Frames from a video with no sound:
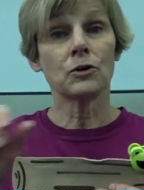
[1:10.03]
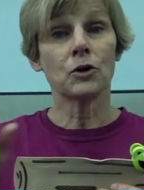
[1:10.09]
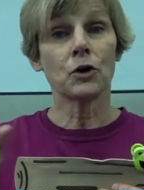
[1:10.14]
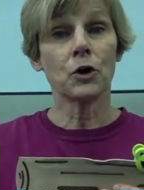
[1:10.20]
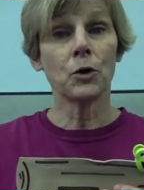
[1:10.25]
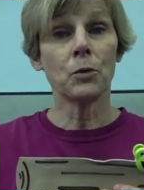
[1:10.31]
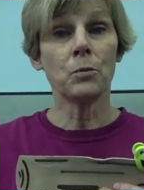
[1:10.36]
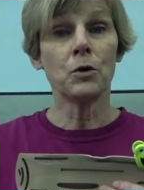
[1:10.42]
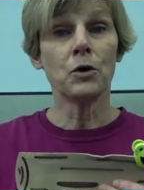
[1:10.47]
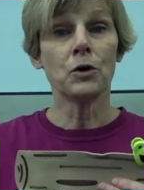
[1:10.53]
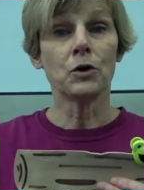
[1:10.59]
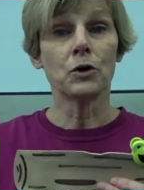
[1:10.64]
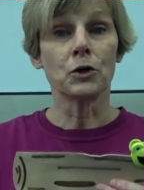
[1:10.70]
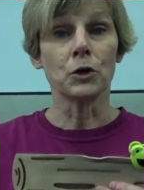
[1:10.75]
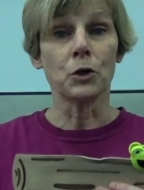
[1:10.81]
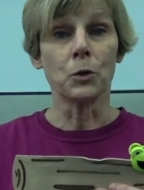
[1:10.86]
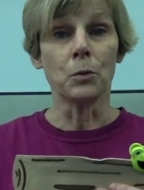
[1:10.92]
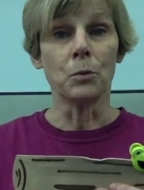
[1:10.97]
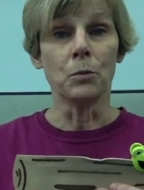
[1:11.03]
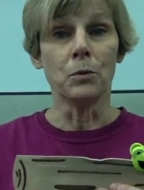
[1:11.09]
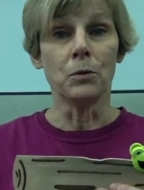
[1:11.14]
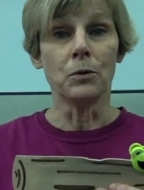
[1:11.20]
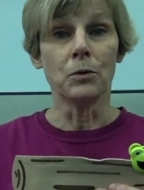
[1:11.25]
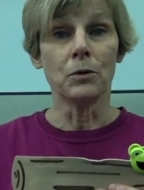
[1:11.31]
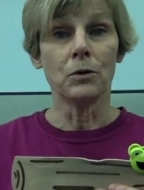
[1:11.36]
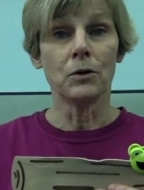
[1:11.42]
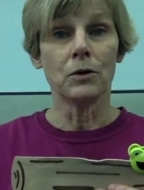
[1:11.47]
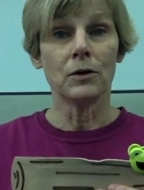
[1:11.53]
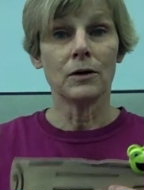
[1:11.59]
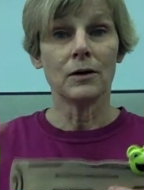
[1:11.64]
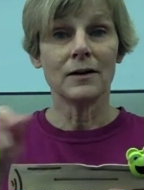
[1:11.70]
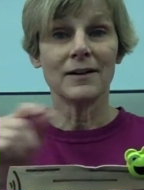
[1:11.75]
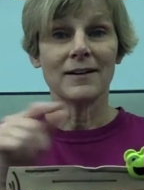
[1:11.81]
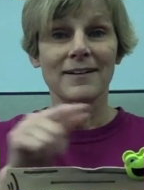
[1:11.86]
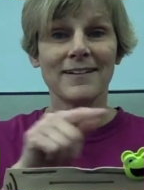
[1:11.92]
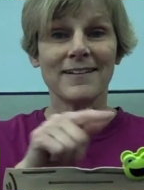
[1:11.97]
Globe, globe.
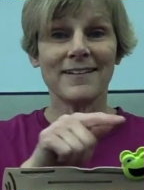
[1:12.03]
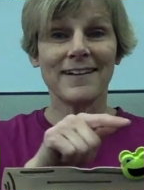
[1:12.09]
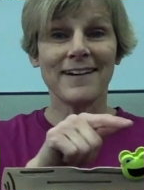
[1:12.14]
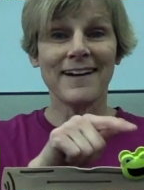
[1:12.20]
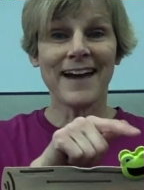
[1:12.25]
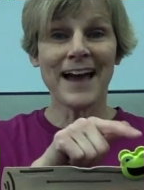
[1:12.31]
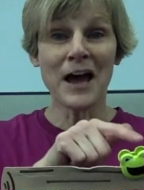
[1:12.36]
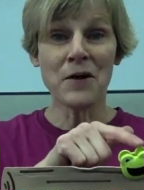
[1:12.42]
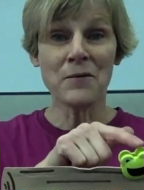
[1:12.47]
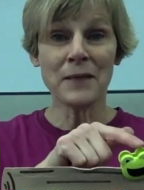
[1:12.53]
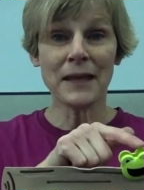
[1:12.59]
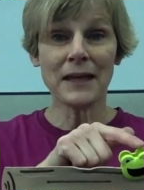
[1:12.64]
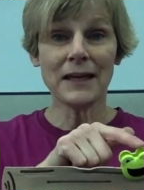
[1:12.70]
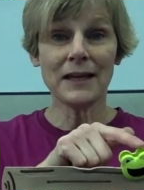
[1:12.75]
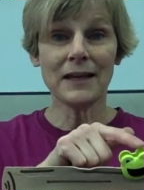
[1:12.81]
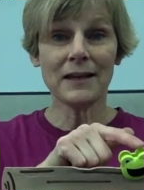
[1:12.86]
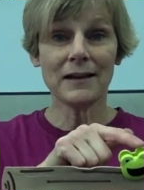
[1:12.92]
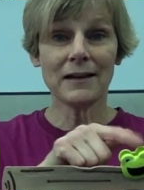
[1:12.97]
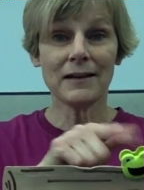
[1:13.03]
How many?